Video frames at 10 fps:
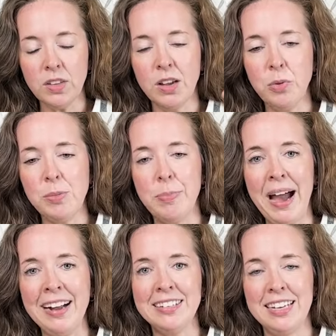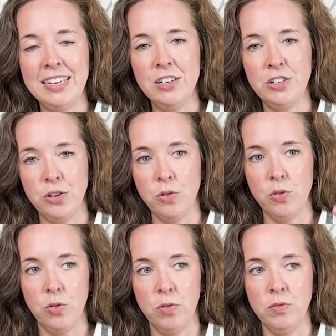and we backed
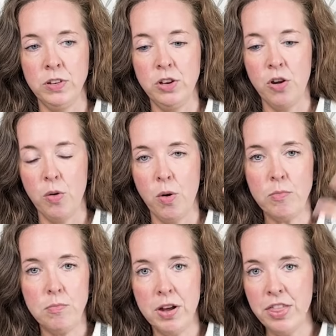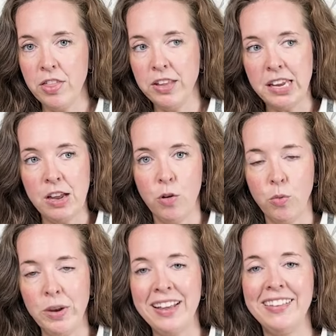into, monthly,
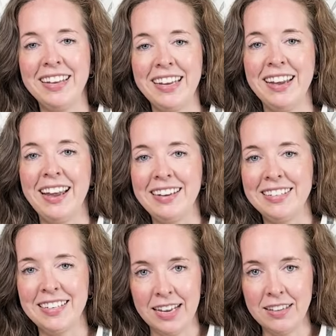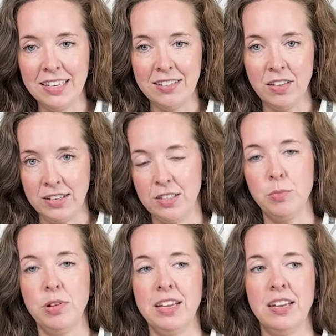weekly, and daily lesson
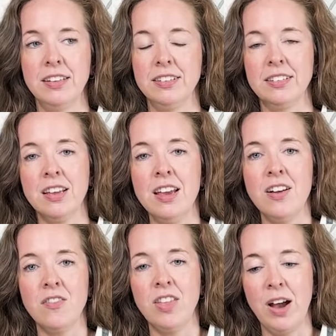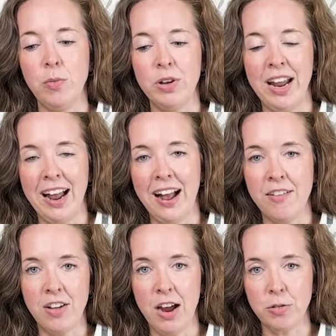plans that would have
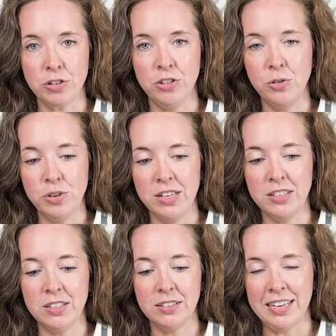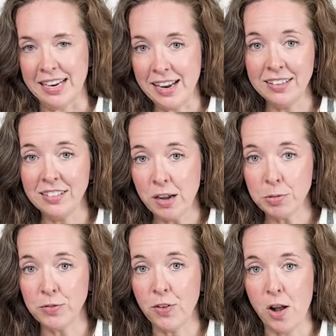our students taking
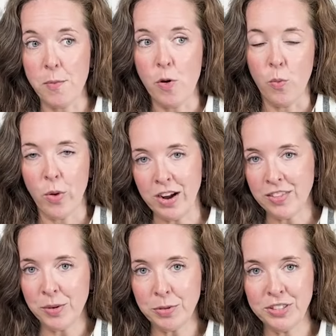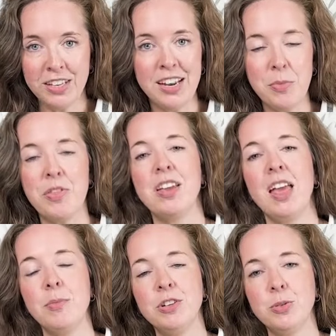steps from where they were sitting when they
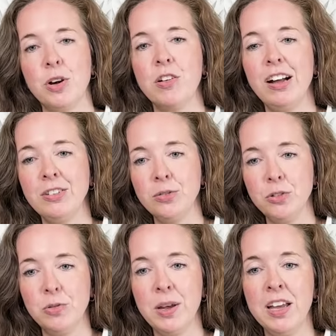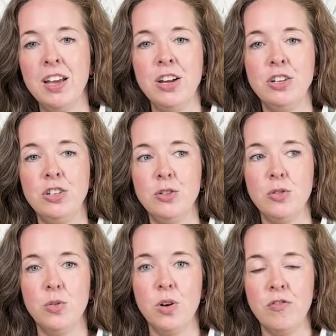came into our classroom
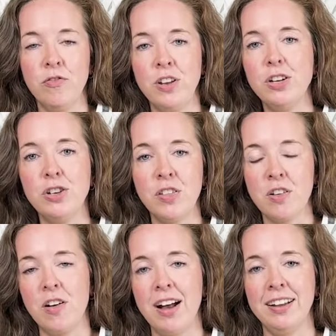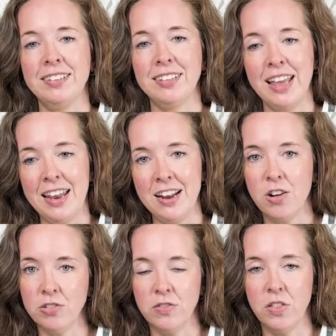to finishing the class, hitting
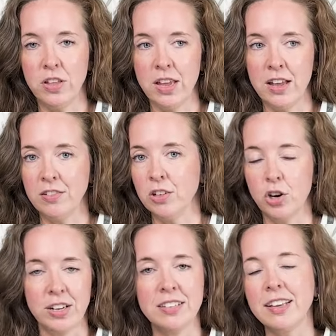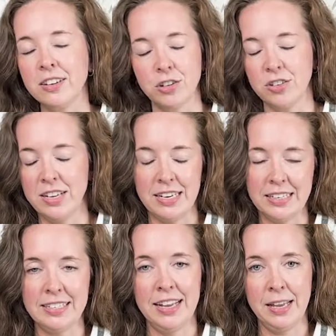all of the learning standards they needed
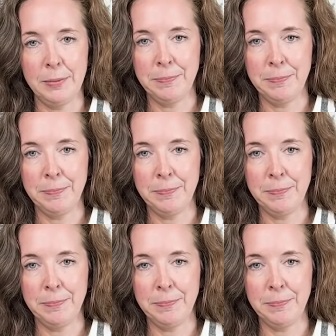to hit.